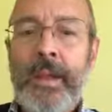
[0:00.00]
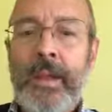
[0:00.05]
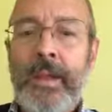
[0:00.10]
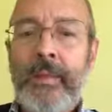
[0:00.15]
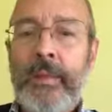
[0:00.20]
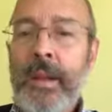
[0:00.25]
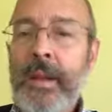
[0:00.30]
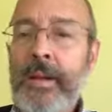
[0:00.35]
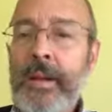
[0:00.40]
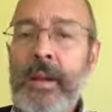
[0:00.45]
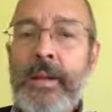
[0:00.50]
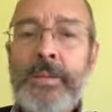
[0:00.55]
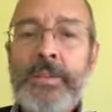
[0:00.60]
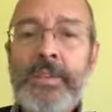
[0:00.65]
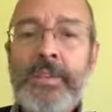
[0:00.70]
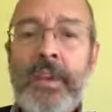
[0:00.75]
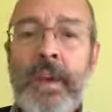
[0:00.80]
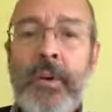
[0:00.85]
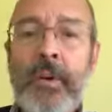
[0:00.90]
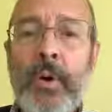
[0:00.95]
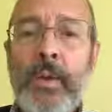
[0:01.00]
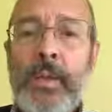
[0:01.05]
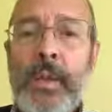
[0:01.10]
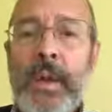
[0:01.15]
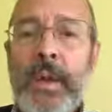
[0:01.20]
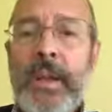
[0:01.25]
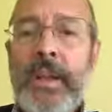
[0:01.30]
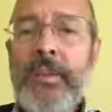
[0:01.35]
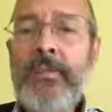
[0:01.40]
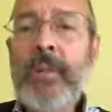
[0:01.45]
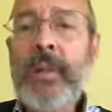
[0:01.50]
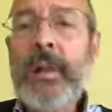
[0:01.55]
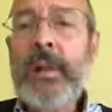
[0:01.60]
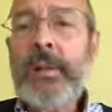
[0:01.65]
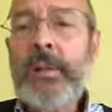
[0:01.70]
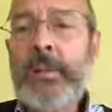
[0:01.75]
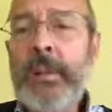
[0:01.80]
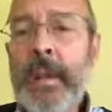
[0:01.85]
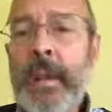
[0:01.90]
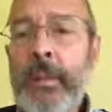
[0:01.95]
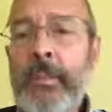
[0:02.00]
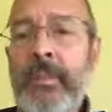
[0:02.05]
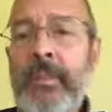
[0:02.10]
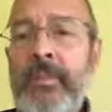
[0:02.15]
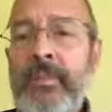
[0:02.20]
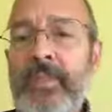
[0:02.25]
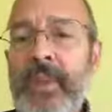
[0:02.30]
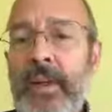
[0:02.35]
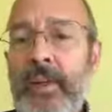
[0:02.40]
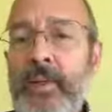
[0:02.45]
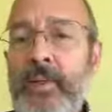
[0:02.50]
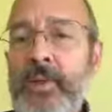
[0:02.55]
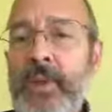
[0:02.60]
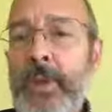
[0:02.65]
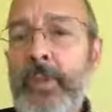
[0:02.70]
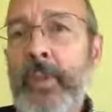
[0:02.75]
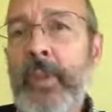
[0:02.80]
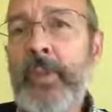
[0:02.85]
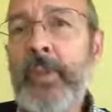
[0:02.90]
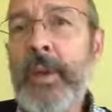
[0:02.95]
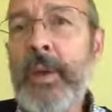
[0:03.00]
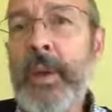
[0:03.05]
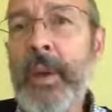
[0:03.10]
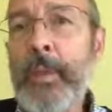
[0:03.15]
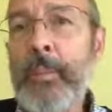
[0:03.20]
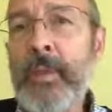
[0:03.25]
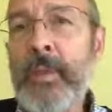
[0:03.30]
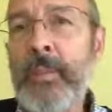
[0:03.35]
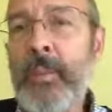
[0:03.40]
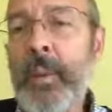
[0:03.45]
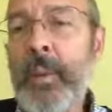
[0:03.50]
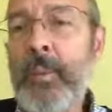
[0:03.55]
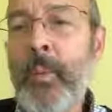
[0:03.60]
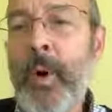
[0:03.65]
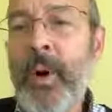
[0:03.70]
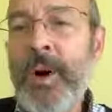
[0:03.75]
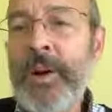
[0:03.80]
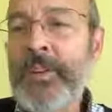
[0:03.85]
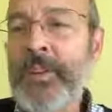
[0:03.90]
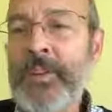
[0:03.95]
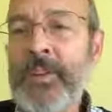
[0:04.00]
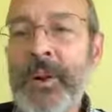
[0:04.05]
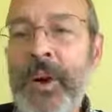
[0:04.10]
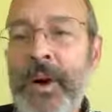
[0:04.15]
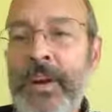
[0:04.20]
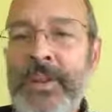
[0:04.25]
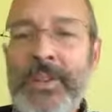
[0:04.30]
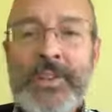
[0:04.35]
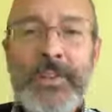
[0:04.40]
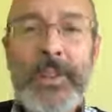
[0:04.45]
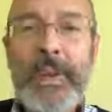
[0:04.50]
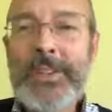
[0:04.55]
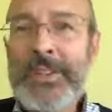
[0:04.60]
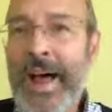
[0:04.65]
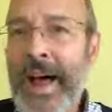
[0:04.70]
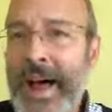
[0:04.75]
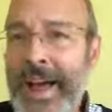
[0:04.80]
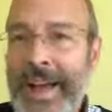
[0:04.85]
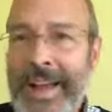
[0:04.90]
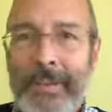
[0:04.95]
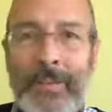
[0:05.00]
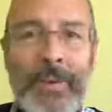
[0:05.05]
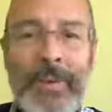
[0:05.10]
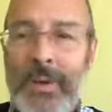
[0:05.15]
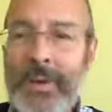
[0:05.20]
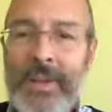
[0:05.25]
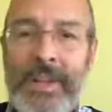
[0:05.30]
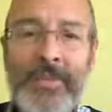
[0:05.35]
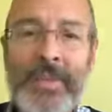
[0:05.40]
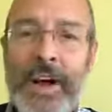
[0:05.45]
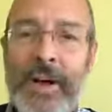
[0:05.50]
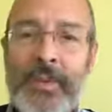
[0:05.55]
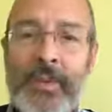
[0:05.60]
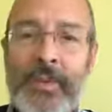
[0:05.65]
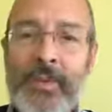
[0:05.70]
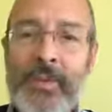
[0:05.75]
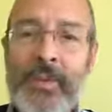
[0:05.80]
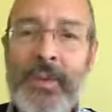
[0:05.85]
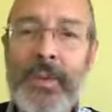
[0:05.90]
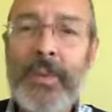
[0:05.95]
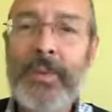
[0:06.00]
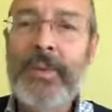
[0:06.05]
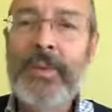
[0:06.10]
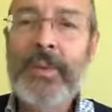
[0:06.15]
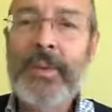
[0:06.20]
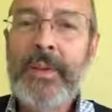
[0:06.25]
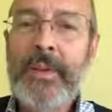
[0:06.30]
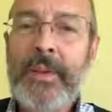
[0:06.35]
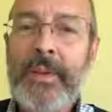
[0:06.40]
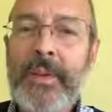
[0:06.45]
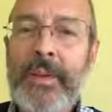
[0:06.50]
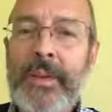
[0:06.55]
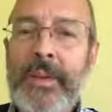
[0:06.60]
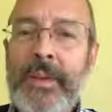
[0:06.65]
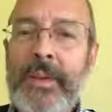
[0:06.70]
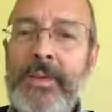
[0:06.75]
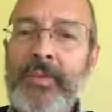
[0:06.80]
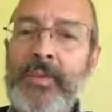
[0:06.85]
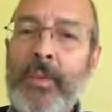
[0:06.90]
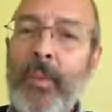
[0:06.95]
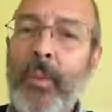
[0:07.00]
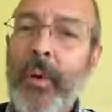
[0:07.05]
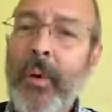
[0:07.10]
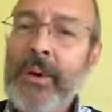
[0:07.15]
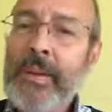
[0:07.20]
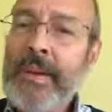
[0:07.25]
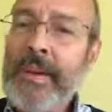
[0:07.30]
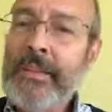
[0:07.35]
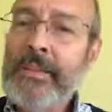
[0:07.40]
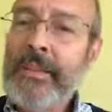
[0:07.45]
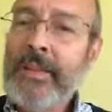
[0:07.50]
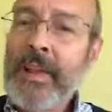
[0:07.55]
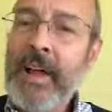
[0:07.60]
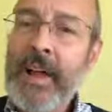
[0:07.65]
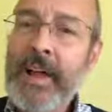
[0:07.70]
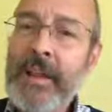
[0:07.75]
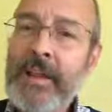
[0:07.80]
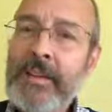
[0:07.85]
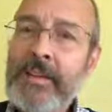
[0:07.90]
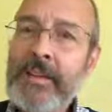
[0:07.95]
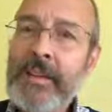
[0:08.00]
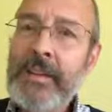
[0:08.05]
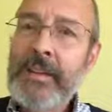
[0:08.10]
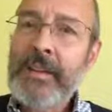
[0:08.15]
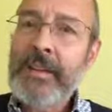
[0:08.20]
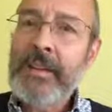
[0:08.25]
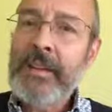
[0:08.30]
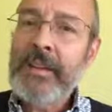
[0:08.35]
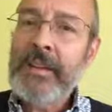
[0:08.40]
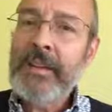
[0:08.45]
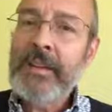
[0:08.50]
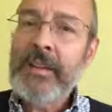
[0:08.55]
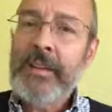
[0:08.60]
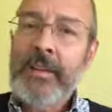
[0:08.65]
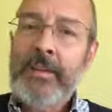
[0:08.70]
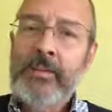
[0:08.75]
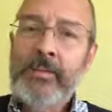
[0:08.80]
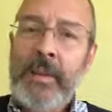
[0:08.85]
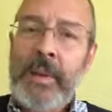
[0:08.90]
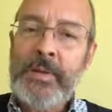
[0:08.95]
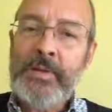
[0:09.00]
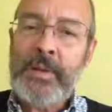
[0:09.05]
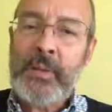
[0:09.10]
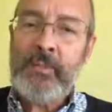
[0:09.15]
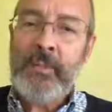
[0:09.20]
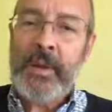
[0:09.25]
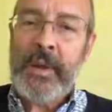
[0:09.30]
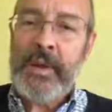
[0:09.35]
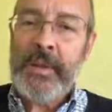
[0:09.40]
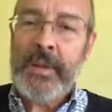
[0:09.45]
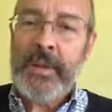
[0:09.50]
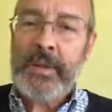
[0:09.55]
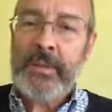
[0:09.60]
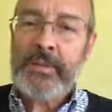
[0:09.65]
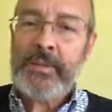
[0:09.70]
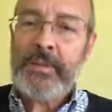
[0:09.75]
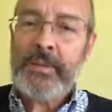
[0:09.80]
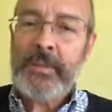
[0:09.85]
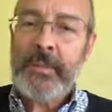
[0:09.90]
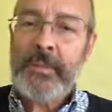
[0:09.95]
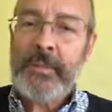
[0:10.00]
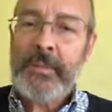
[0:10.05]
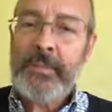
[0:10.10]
Right? He said already, if we claim fellowship with him and we walk in the darkness, we lie. We don't live out the truth. So walking in the light means obedience.